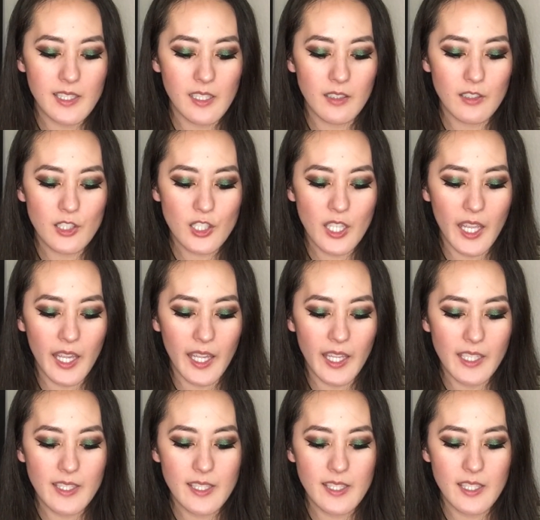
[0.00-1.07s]
single
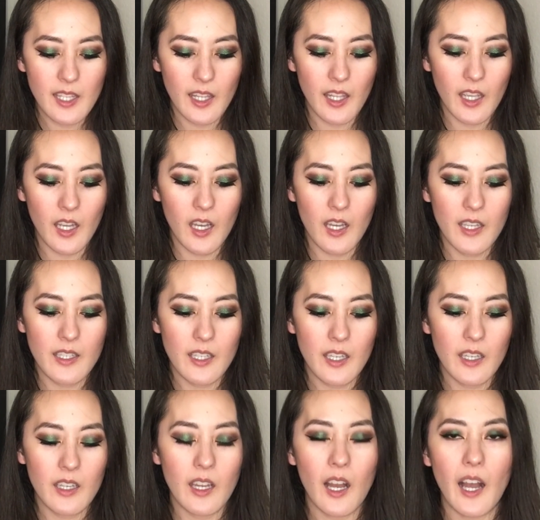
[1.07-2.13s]
shades, and
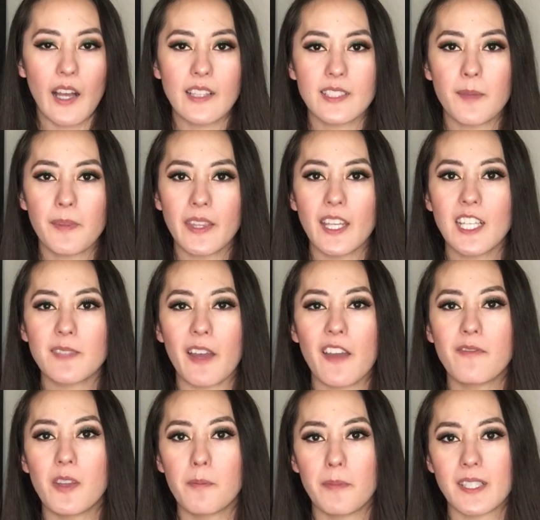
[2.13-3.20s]
something that I've
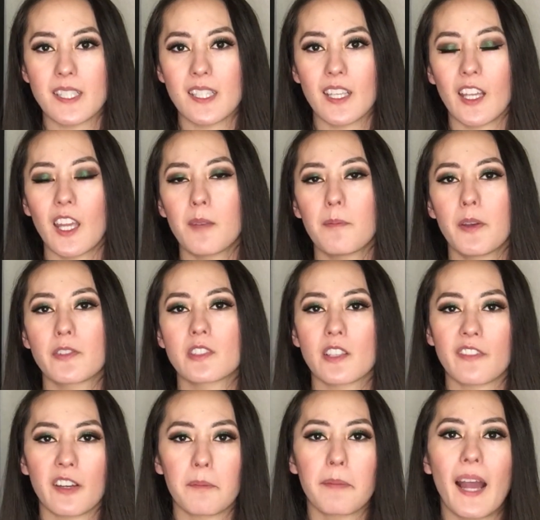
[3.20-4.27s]
been missing in most of
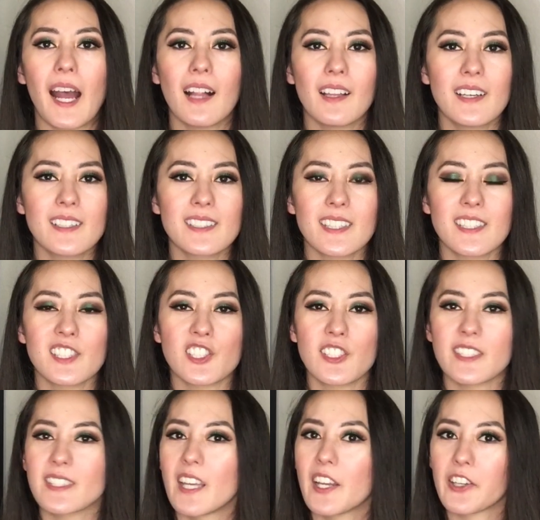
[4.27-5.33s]
her palettes is
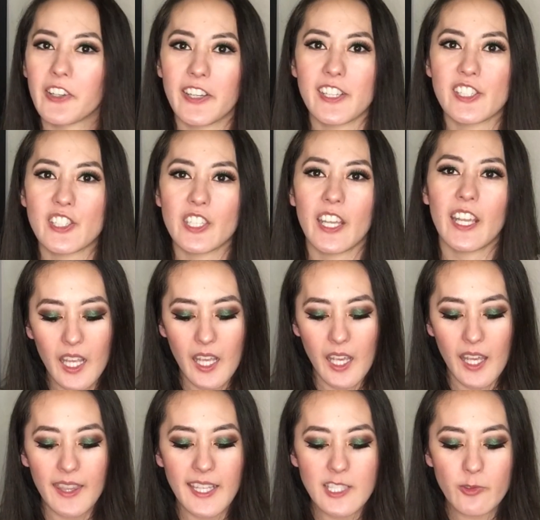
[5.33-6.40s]
just that crease shade.
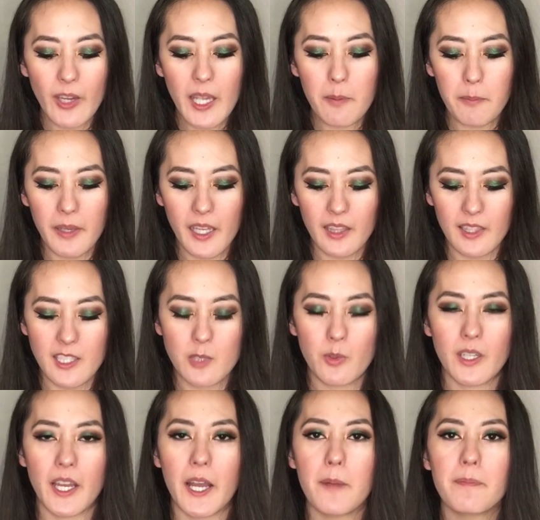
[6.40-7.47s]
And that's why I picked this one
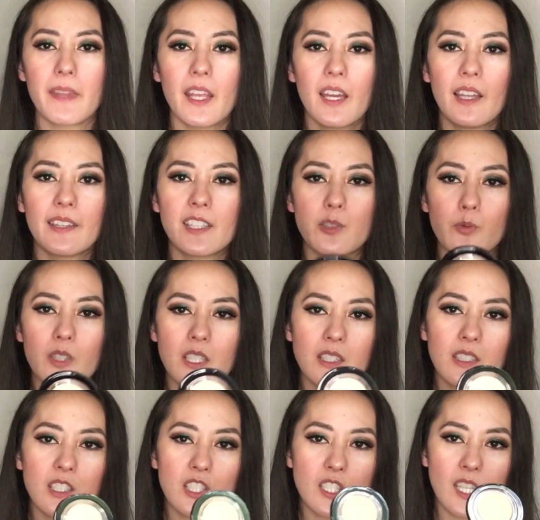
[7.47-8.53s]
up. This one is in
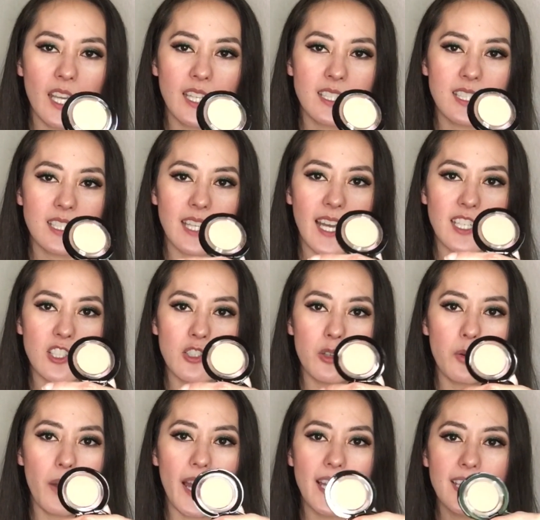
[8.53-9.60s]
the shade
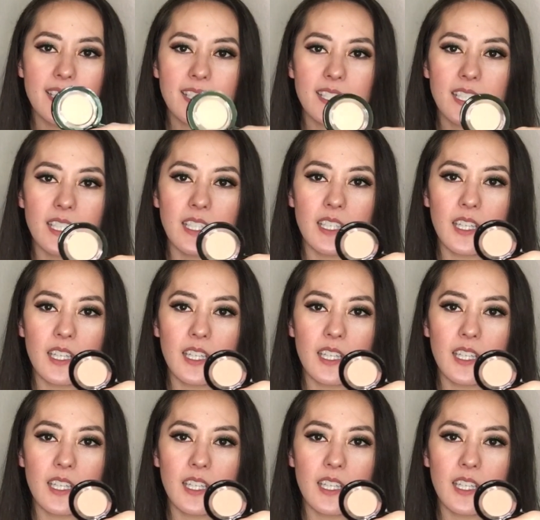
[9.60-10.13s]
Statuesque,